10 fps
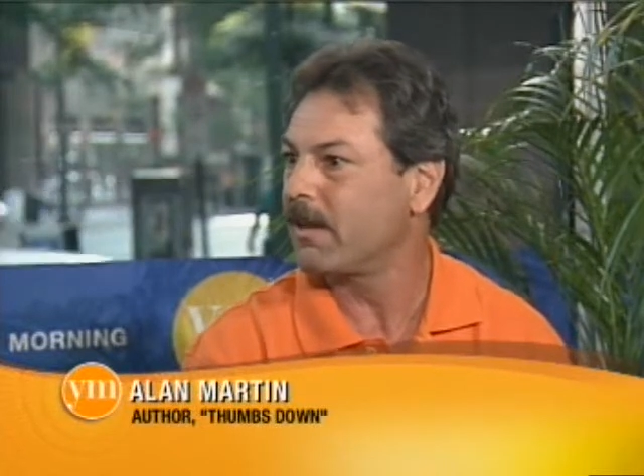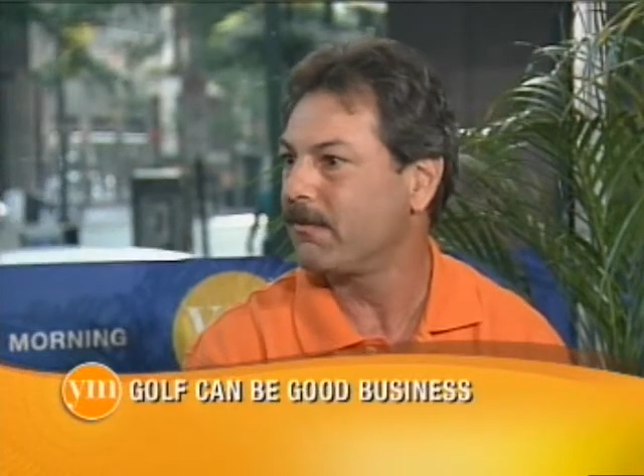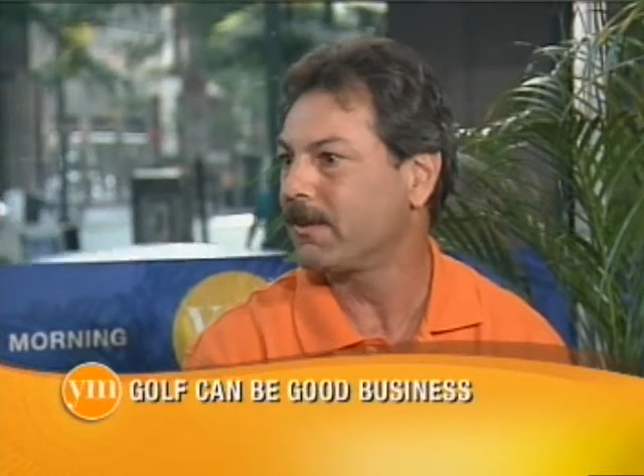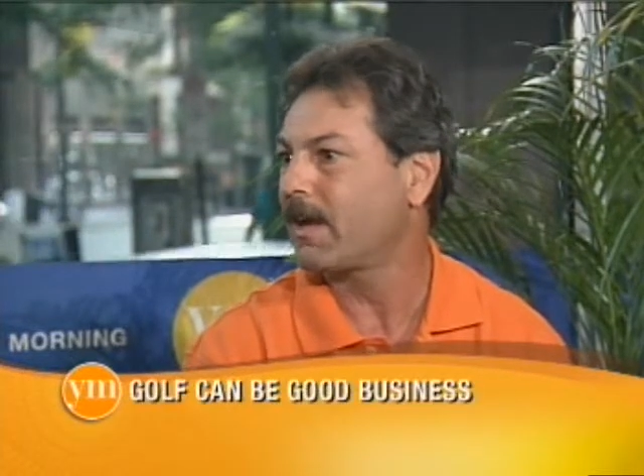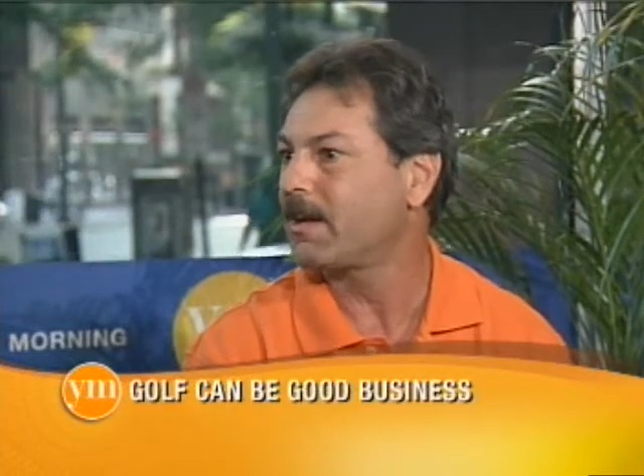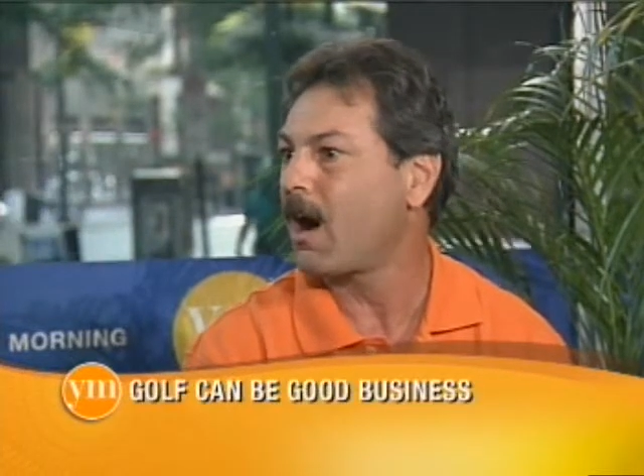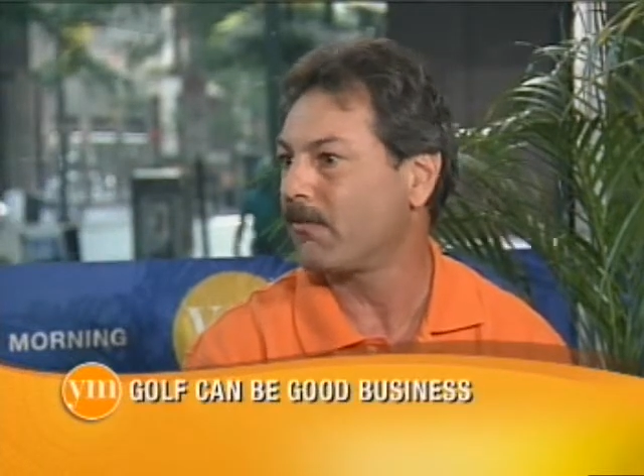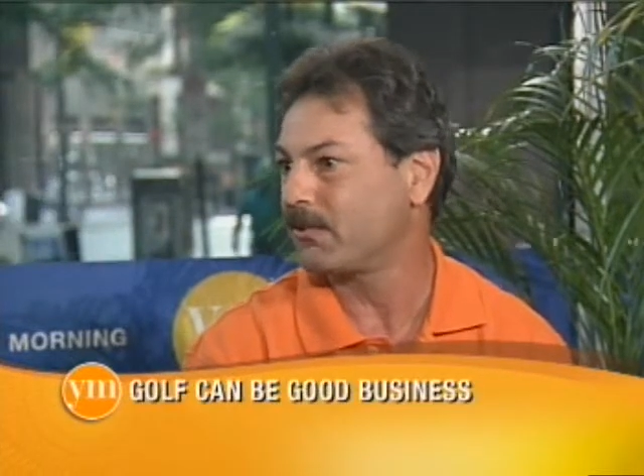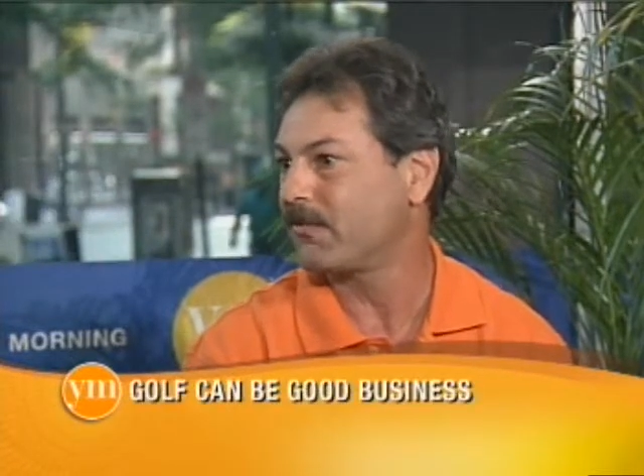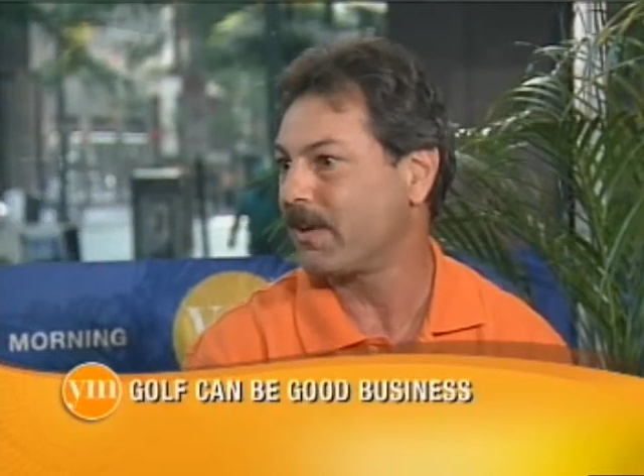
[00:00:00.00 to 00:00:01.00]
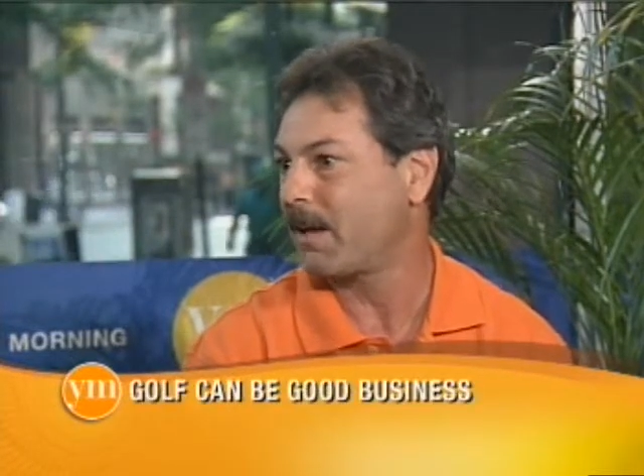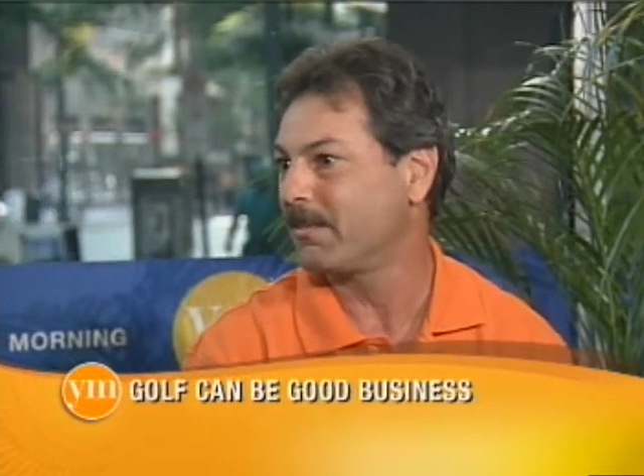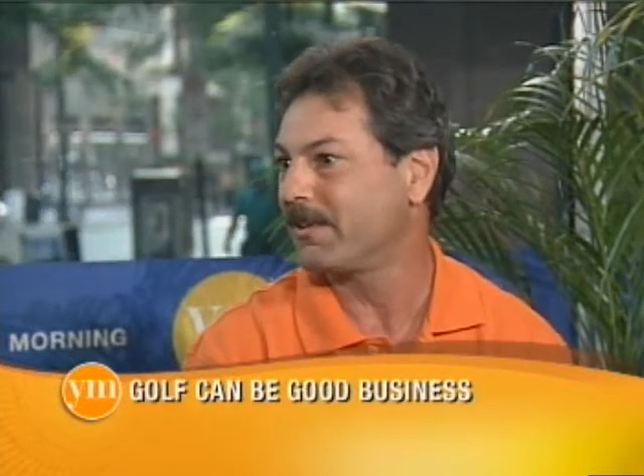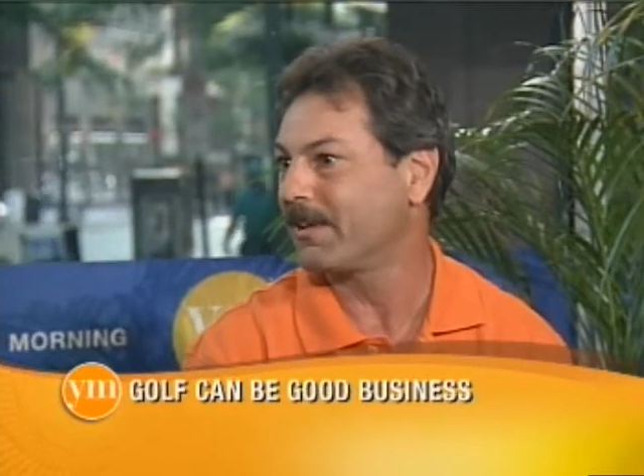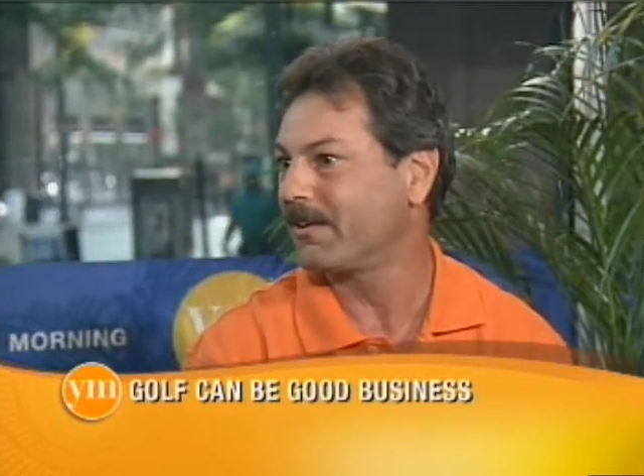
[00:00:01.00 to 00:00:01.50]
They feel like golfers for
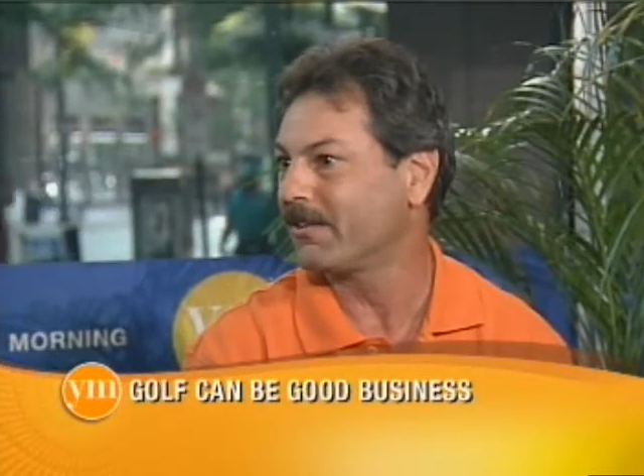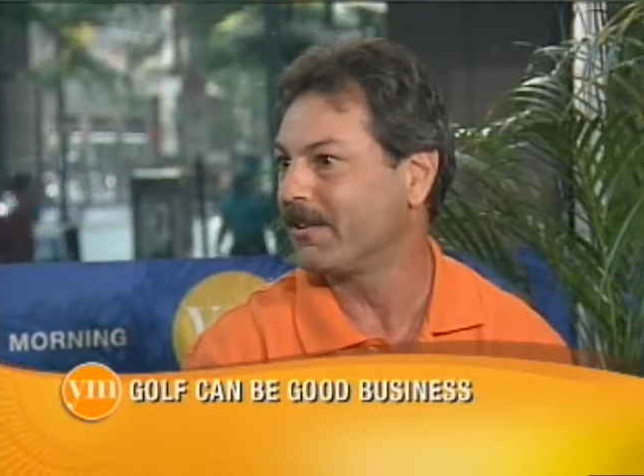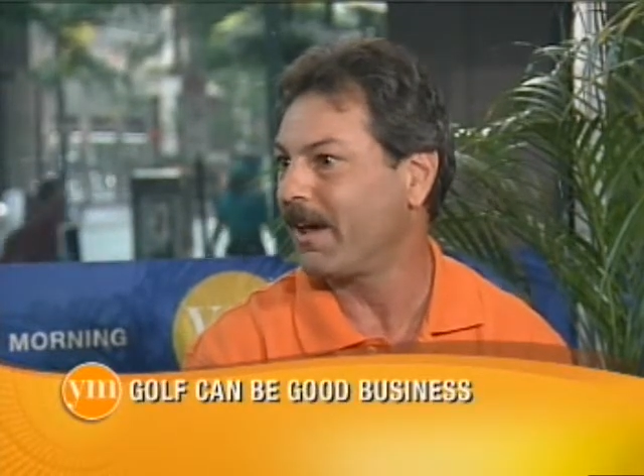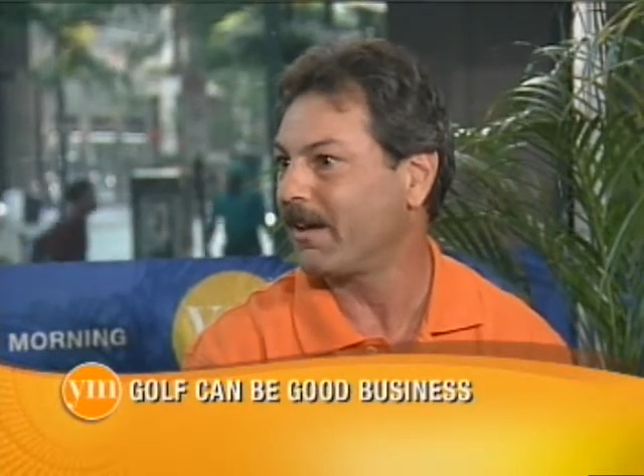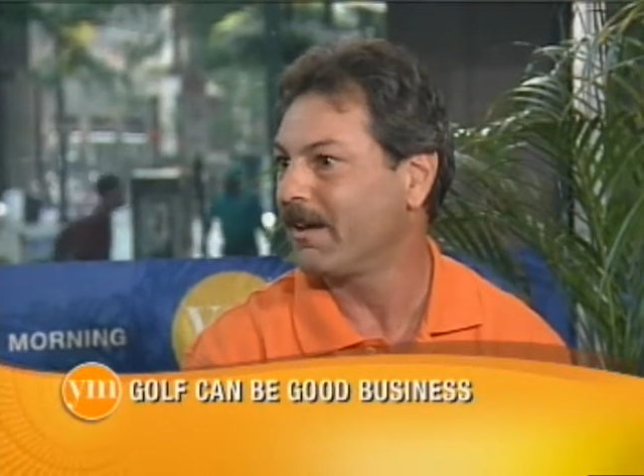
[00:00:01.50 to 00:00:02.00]
that particular day.